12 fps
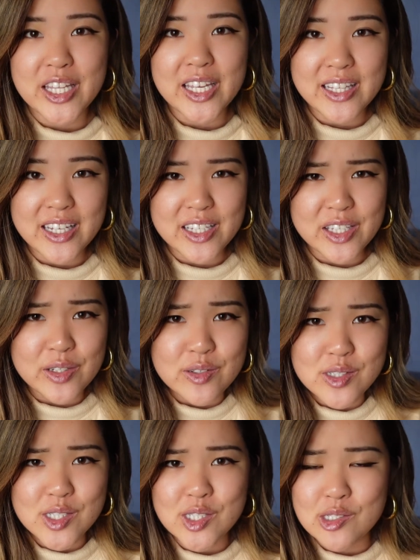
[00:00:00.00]
They like
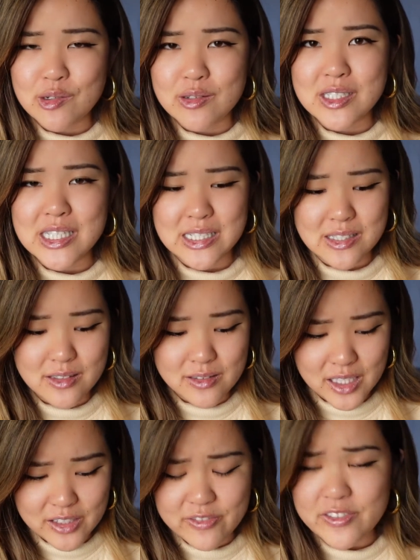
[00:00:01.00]
use swords as their
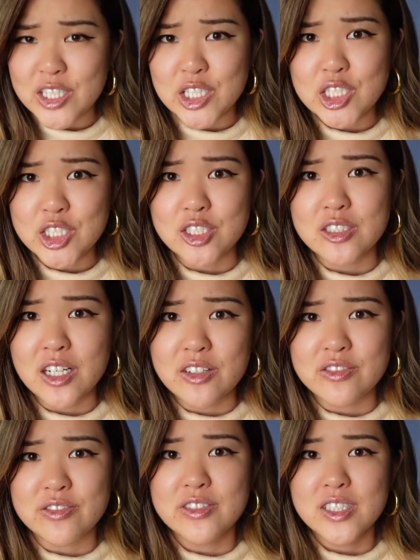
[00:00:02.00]
like vehicle
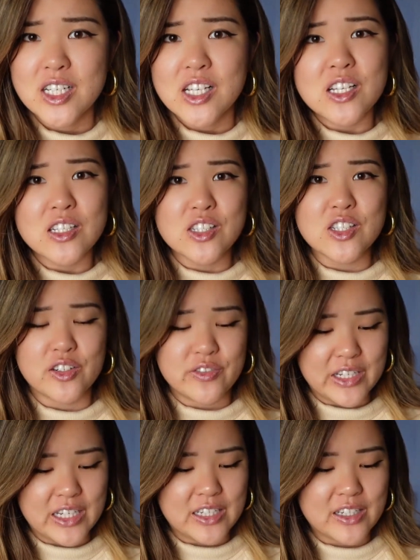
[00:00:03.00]
of
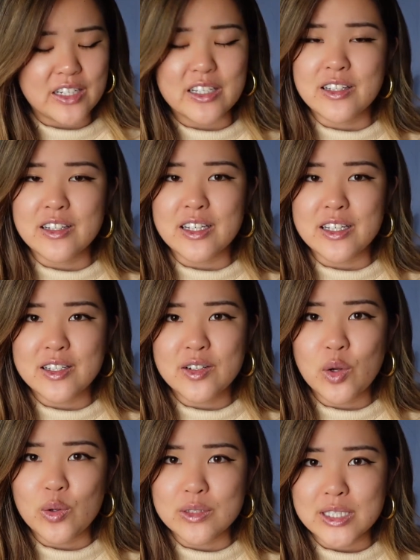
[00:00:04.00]
serving and like
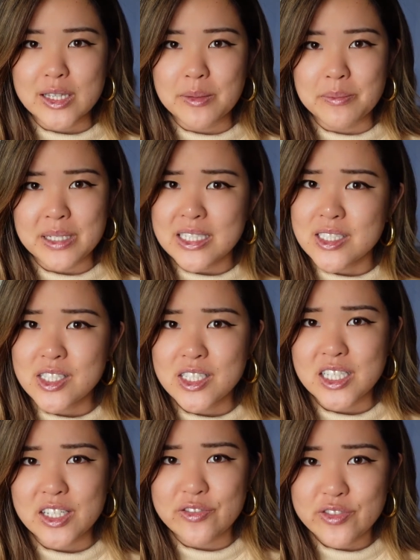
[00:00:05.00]
holding the meat to
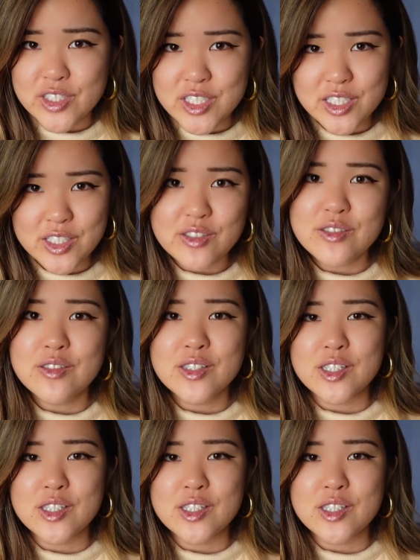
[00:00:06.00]
give to you.